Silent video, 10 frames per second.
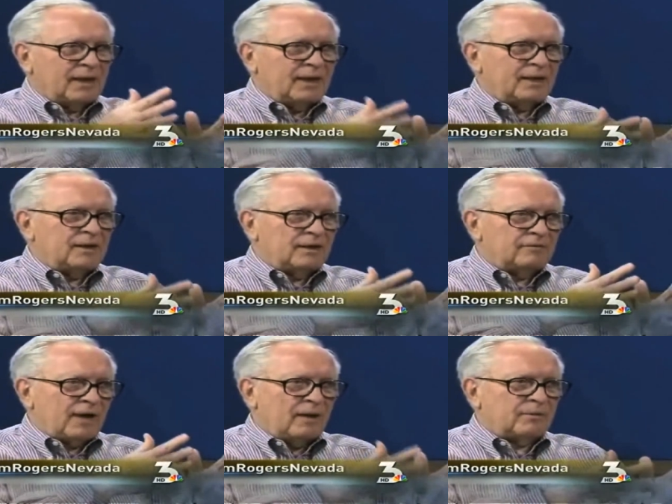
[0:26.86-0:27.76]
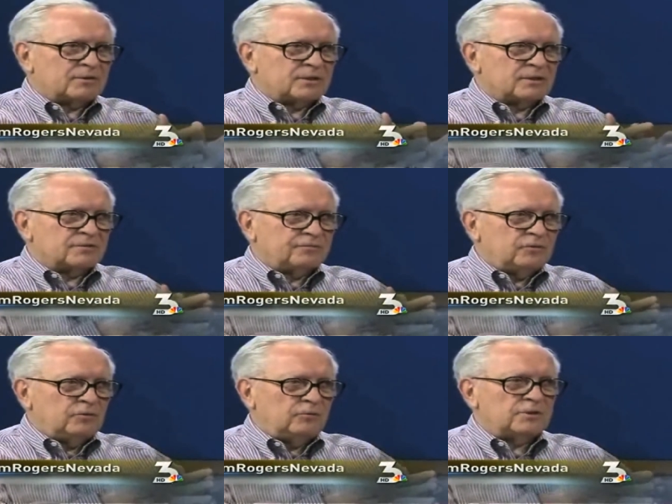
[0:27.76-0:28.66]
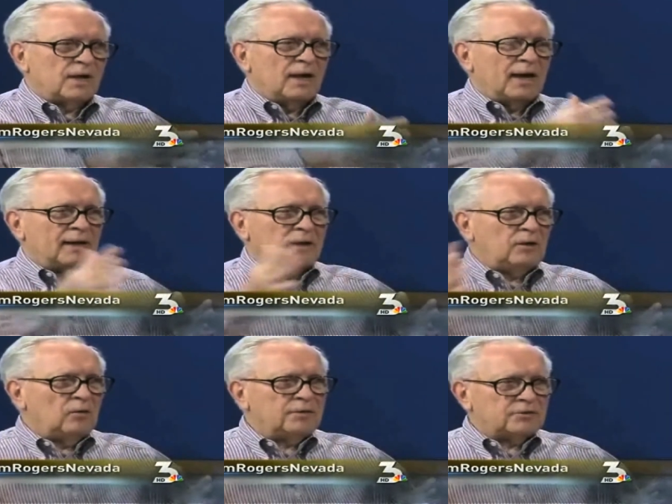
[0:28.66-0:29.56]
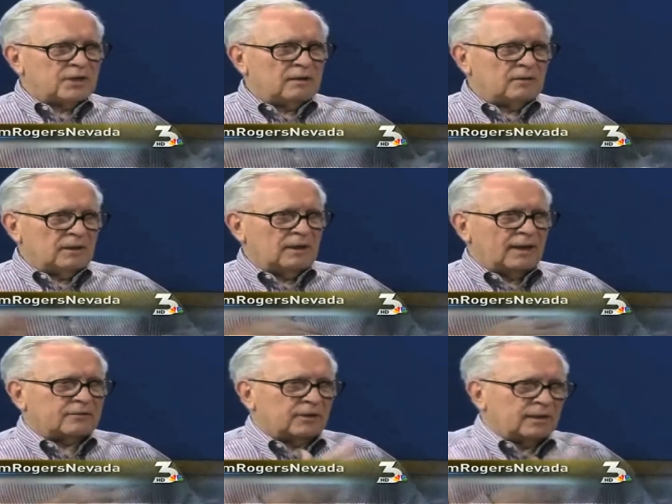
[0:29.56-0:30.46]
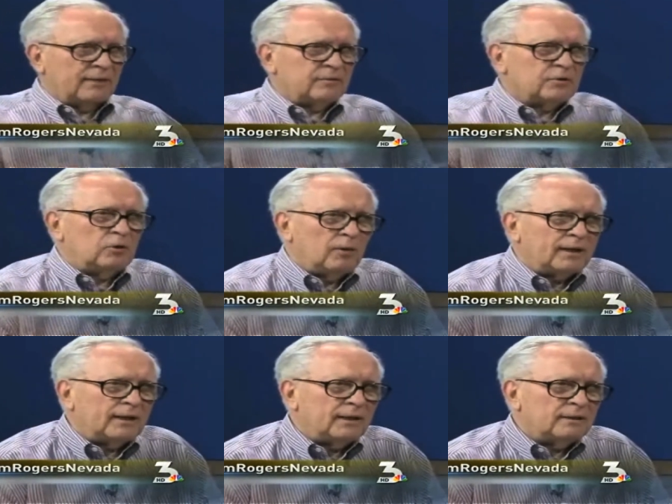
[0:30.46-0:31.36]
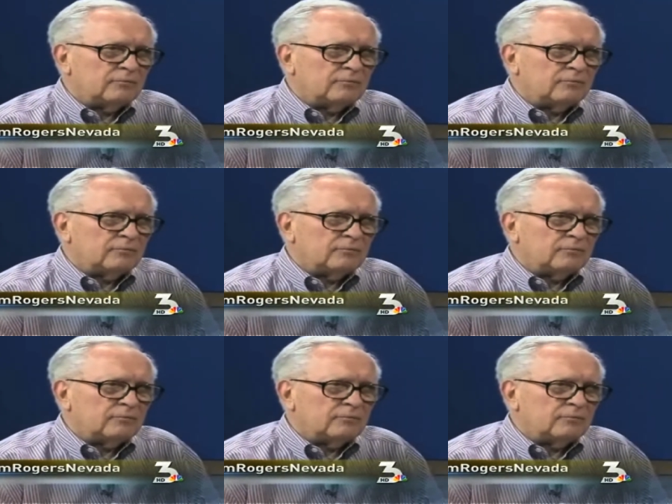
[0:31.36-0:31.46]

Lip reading: the head of Albertsons Foods. And I know that General Electric never grew any